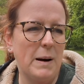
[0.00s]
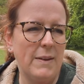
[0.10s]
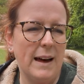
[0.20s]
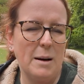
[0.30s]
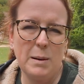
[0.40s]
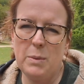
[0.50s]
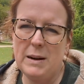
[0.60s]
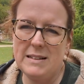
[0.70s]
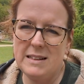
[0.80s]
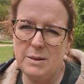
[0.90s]
about that, about
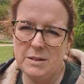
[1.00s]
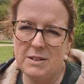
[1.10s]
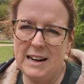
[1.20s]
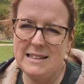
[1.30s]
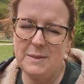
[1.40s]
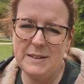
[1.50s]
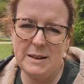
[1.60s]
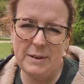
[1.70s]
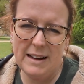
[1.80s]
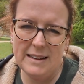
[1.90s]
when to use
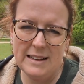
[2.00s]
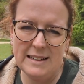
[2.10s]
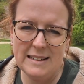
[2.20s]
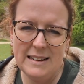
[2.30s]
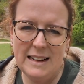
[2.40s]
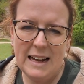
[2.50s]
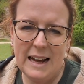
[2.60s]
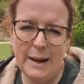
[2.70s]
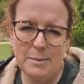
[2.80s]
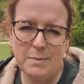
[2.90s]
creativity rather
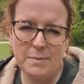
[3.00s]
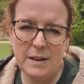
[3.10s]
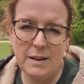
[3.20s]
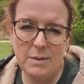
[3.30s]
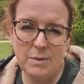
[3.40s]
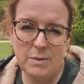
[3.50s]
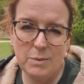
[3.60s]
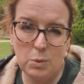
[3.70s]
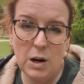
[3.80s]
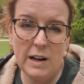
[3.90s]
than
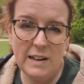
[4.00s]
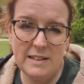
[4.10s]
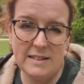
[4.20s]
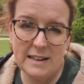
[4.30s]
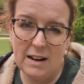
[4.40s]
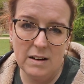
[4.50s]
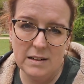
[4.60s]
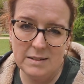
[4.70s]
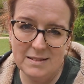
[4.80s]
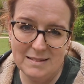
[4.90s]
words
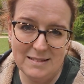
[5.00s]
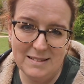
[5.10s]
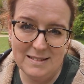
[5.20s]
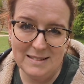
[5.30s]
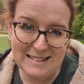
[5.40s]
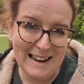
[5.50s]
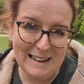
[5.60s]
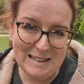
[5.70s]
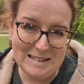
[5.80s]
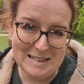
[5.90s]
or
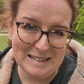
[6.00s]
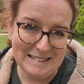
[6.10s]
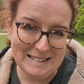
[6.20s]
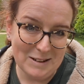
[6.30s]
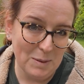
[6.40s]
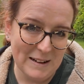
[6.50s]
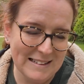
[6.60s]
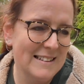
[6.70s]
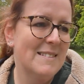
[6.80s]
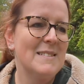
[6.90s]
silence, no
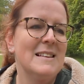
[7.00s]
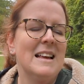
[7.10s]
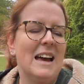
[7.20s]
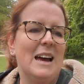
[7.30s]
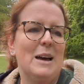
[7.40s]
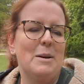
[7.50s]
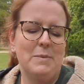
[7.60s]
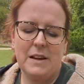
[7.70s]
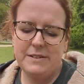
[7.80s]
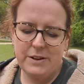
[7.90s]
words.
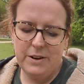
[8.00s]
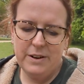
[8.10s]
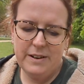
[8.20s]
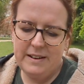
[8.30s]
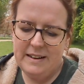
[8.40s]
So